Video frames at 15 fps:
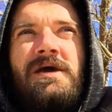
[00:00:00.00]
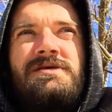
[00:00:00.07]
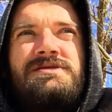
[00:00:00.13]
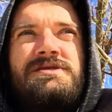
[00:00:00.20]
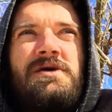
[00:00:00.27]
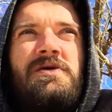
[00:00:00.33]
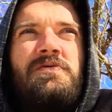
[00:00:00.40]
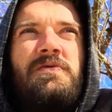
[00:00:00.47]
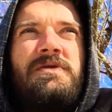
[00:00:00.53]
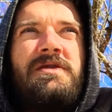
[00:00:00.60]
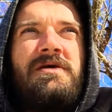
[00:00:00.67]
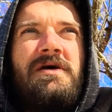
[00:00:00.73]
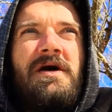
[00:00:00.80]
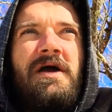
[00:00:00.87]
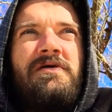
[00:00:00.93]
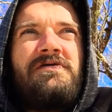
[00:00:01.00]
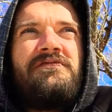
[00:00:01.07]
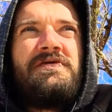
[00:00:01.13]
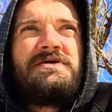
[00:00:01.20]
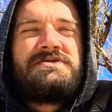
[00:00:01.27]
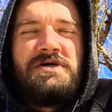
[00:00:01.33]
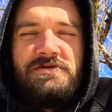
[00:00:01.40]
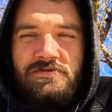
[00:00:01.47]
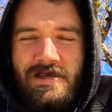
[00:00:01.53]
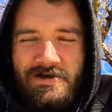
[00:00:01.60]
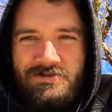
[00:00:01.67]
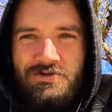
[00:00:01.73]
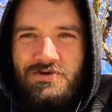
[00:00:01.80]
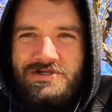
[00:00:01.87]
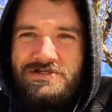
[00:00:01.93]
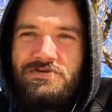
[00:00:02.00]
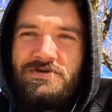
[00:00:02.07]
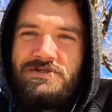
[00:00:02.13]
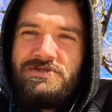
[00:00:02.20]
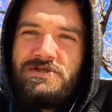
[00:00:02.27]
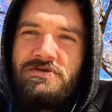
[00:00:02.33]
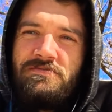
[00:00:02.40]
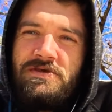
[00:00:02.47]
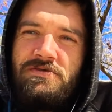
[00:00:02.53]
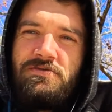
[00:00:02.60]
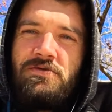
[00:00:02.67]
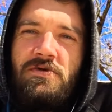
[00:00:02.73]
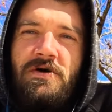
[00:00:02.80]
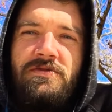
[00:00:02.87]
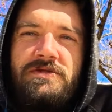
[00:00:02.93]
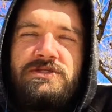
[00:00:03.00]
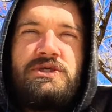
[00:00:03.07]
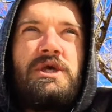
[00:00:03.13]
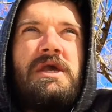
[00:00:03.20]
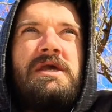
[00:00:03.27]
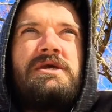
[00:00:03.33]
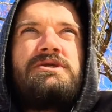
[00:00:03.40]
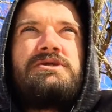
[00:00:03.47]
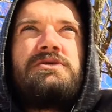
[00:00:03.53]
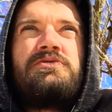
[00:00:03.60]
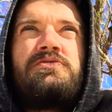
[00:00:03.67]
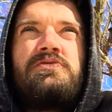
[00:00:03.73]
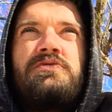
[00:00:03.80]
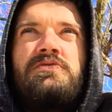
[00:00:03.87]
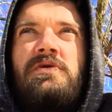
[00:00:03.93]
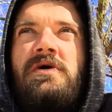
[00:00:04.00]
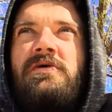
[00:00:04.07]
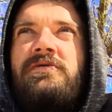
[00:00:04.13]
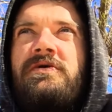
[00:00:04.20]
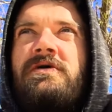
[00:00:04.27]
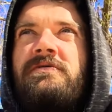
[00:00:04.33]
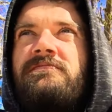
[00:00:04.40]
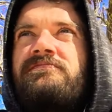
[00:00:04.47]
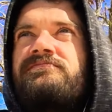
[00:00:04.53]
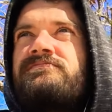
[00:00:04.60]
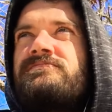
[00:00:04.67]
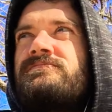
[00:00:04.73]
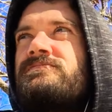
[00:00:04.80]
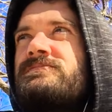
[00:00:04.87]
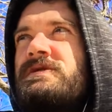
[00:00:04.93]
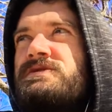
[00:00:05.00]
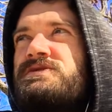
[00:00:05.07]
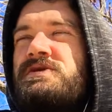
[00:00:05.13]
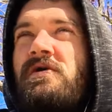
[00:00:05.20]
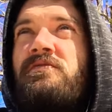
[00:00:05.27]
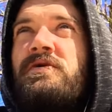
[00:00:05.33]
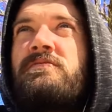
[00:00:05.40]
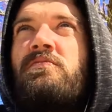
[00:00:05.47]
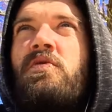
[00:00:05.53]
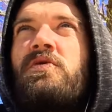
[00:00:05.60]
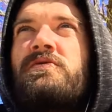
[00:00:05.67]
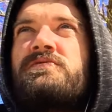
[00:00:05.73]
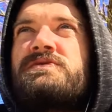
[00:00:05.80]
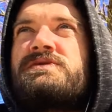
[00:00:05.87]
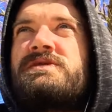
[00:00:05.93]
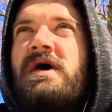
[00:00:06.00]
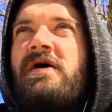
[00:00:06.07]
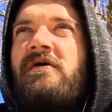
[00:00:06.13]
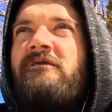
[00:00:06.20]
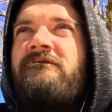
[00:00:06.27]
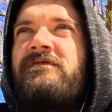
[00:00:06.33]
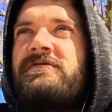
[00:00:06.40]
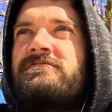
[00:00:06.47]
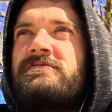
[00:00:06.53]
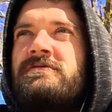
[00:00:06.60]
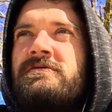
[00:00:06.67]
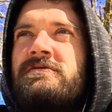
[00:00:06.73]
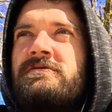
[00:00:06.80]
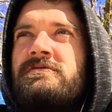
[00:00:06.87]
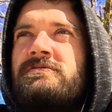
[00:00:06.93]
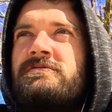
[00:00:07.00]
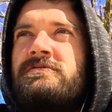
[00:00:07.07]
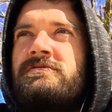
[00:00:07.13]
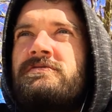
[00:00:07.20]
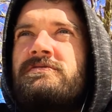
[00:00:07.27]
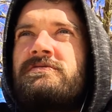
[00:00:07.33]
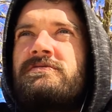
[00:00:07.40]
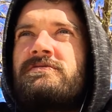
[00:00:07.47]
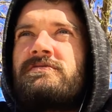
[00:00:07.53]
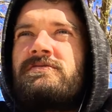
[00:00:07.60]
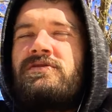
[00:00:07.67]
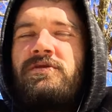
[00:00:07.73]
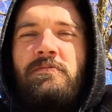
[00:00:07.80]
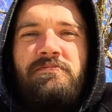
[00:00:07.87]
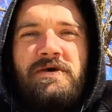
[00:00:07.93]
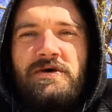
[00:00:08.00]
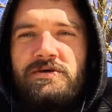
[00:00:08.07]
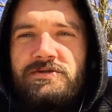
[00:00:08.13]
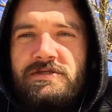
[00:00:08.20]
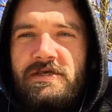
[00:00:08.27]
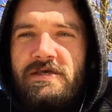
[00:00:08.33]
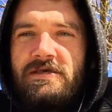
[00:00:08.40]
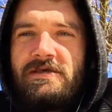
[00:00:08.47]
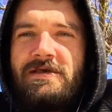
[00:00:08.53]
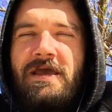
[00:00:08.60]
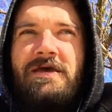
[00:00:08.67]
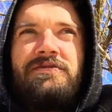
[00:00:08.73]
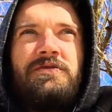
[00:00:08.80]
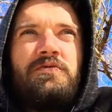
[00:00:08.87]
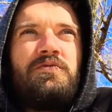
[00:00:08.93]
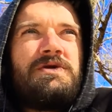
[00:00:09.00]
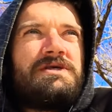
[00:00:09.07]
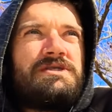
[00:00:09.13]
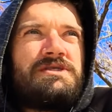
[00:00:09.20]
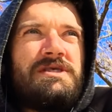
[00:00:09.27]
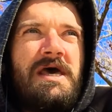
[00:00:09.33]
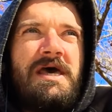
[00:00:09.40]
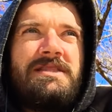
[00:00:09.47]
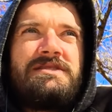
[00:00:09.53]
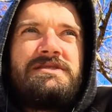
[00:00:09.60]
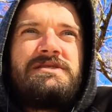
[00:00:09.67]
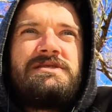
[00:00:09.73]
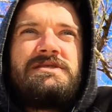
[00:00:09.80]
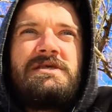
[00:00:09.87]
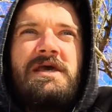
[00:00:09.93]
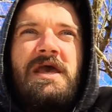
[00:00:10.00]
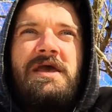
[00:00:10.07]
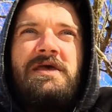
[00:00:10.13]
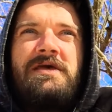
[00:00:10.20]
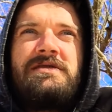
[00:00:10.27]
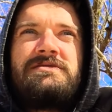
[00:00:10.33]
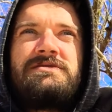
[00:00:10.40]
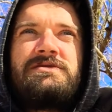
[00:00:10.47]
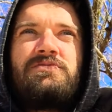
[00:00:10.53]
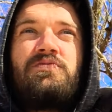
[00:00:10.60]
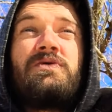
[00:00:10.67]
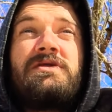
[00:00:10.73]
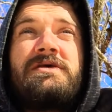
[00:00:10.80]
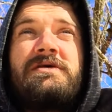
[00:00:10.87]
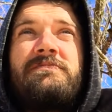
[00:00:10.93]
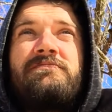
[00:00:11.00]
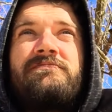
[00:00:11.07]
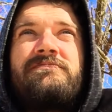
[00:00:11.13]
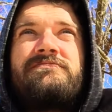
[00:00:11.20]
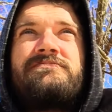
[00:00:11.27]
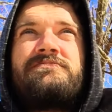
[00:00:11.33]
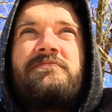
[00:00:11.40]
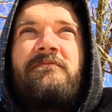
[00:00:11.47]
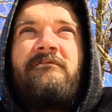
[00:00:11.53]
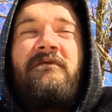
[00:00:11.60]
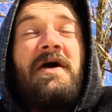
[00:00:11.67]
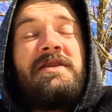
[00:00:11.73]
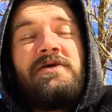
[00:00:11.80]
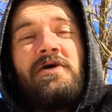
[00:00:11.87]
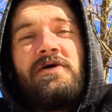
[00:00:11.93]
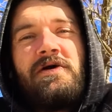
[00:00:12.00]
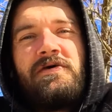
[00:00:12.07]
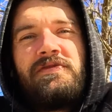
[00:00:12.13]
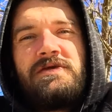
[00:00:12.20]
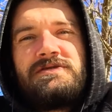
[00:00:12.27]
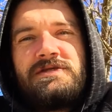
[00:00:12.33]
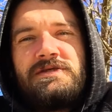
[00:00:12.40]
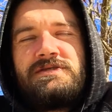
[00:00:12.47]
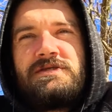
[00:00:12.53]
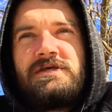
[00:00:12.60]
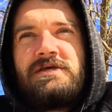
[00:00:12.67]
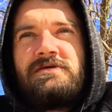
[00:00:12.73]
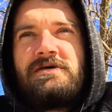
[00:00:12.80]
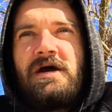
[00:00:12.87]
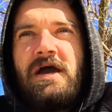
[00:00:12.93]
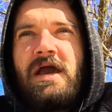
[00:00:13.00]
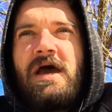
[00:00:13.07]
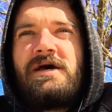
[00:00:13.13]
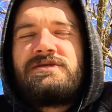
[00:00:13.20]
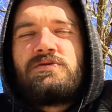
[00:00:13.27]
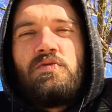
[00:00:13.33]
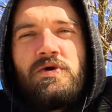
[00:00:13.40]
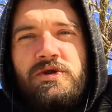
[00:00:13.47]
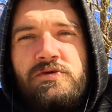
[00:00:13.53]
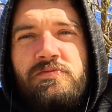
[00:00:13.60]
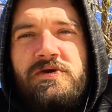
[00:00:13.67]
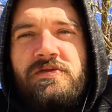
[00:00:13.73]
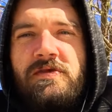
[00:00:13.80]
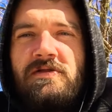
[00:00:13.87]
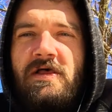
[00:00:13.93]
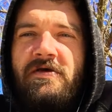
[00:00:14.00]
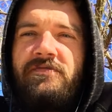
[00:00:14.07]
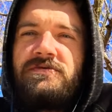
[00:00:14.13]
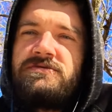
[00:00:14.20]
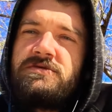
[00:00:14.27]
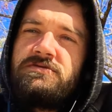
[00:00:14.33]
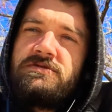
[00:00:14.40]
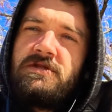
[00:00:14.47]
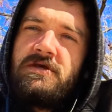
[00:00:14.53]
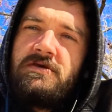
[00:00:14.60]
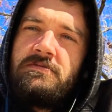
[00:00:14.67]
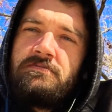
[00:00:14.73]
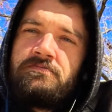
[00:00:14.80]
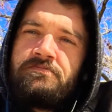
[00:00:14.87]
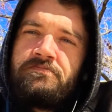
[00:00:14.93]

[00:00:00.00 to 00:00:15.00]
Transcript: And so when I reflect on how 2020 is going to be, through all the change and through all the discovering more of self and the building and the resets and really finding our authenticity, I ask, what are you breathing life into today?